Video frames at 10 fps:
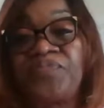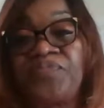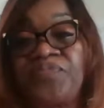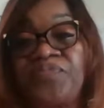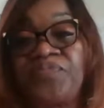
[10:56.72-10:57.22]

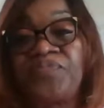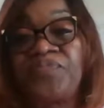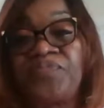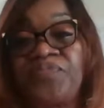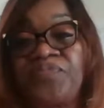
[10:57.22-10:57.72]
The first
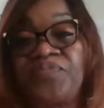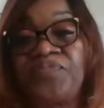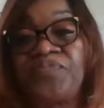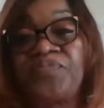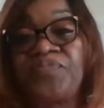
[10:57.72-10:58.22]
key to
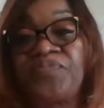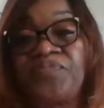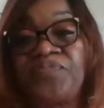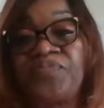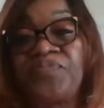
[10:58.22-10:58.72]
our
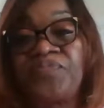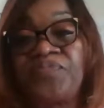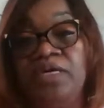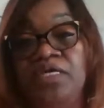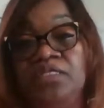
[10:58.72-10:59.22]
breakthrough is
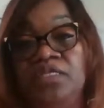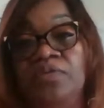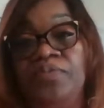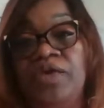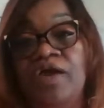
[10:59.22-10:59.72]
admit
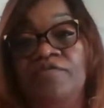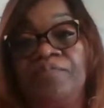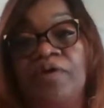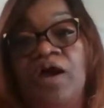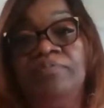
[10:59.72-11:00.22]
that we have a
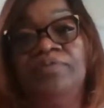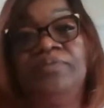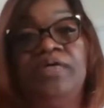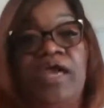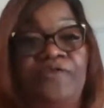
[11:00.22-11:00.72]
problem
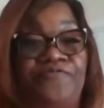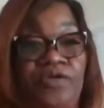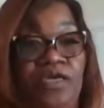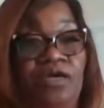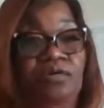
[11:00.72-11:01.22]
and ask
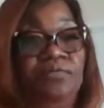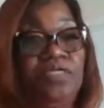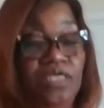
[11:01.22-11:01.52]
for help.